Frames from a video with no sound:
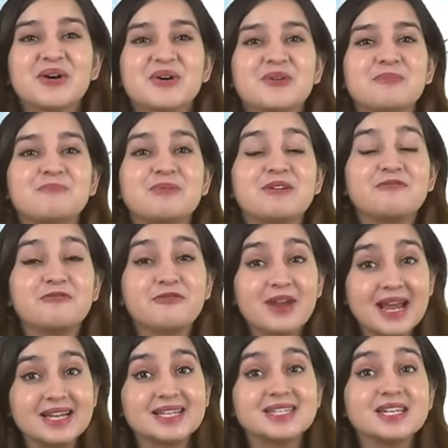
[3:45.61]
who
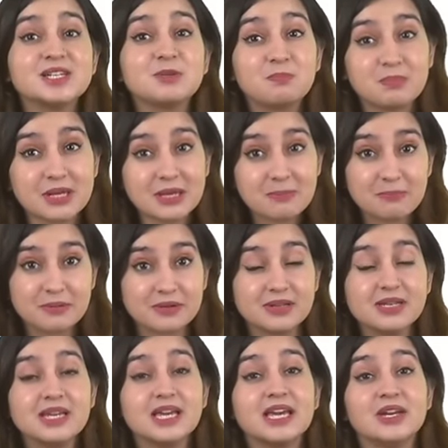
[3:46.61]
befriended
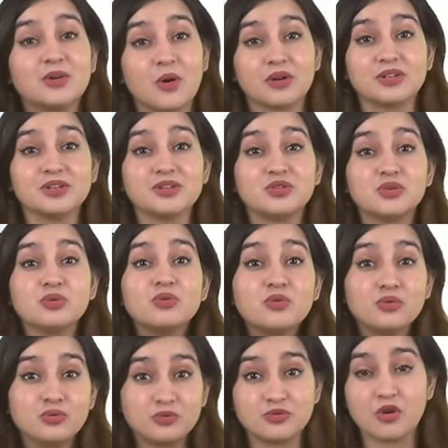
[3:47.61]
people in order to
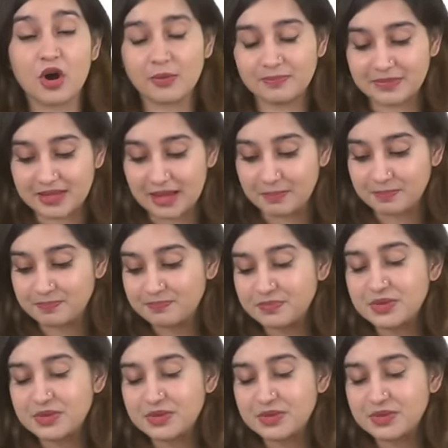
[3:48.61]
rob them.